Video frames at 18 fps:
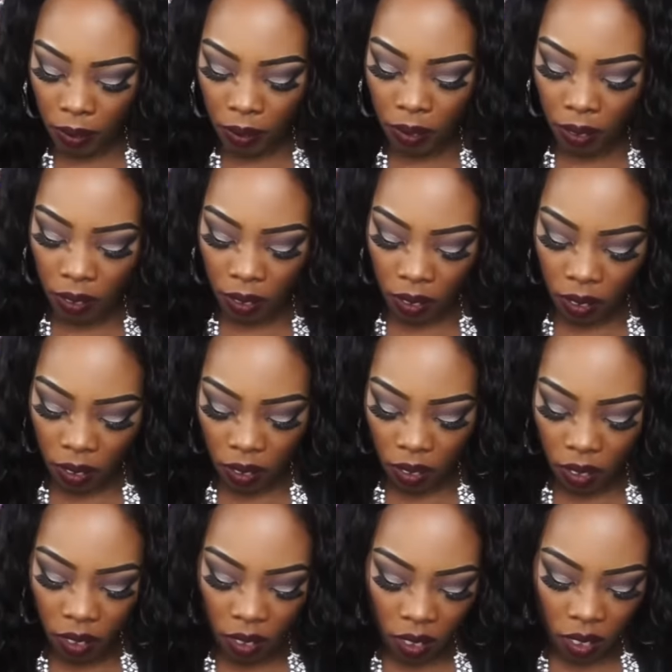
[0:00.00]

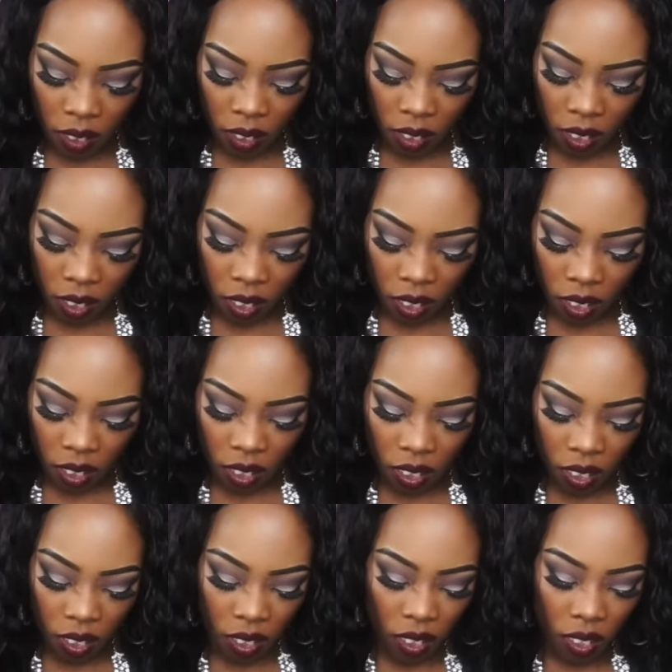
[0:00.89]

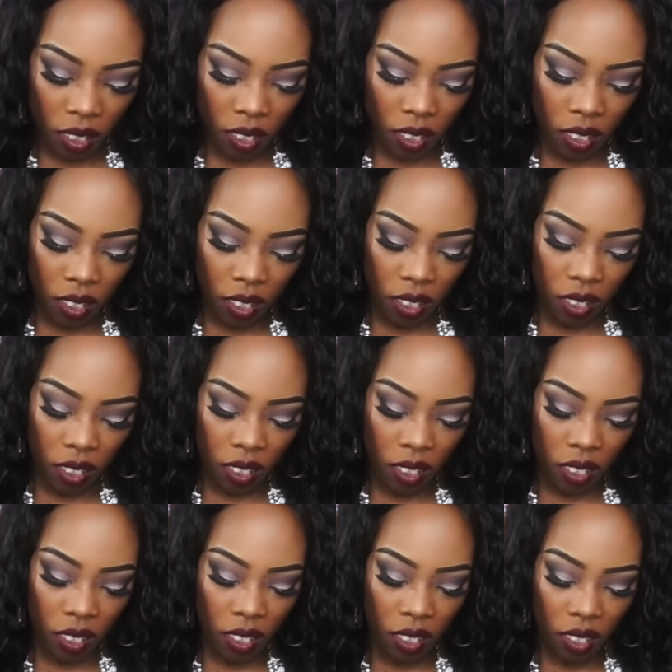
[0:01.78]

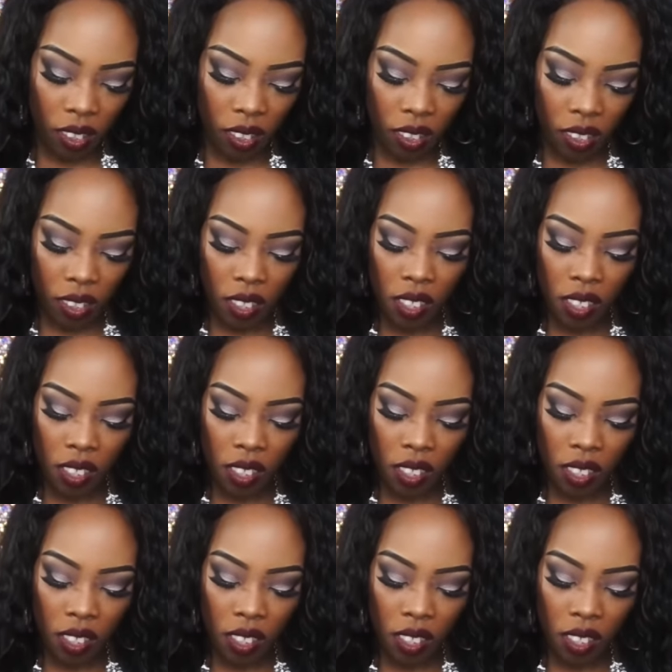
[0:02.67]
Nothing is said.